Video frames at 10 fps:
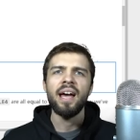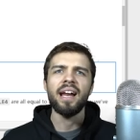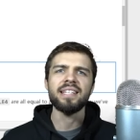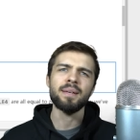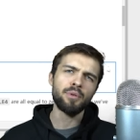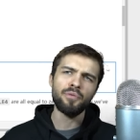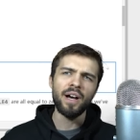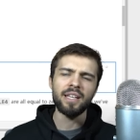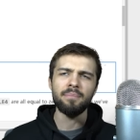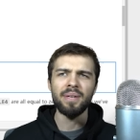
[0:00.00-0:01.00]
And I
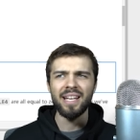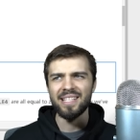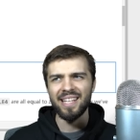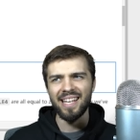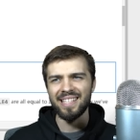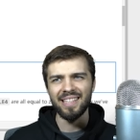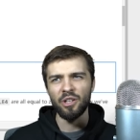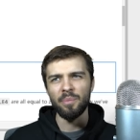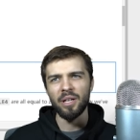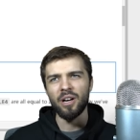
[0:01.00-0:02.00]
simplify them because it gets a
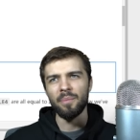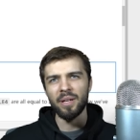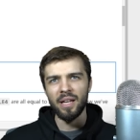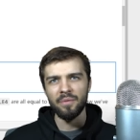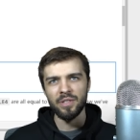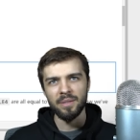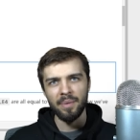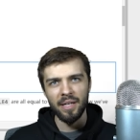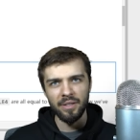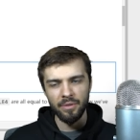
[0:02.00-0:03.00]
little bit complicated for
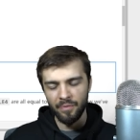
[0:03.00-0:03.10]
SymPy to do.